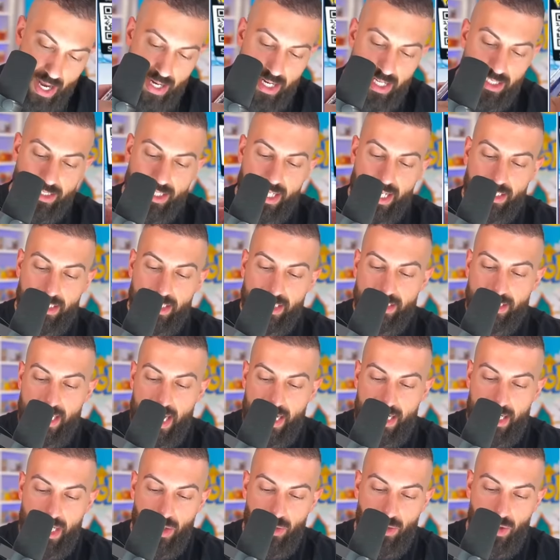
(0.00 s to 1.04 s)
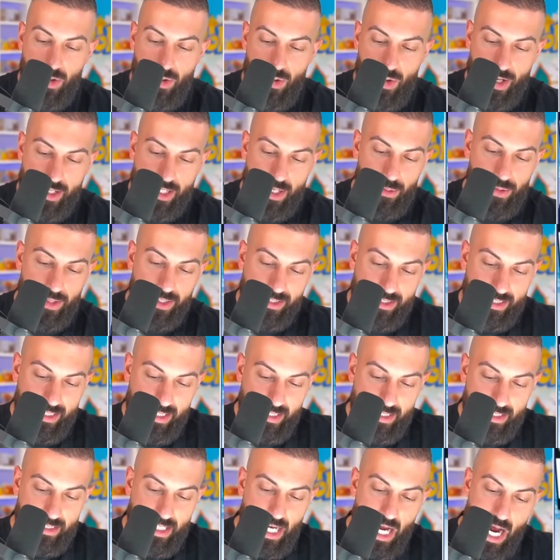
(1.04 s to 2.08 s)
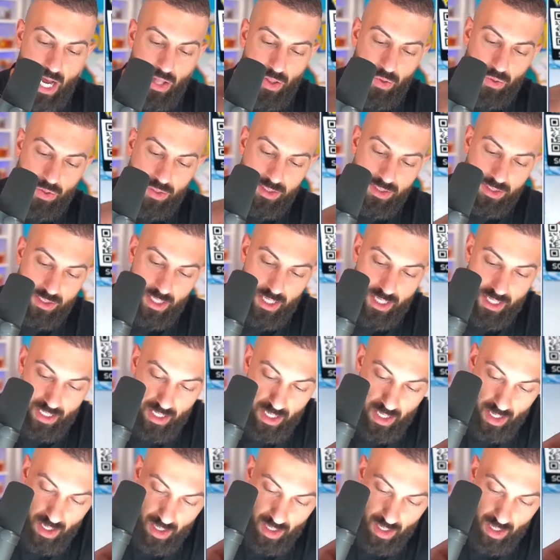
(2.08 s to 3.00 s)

I need to take this out of here real quick. I want to see this hollow because, like,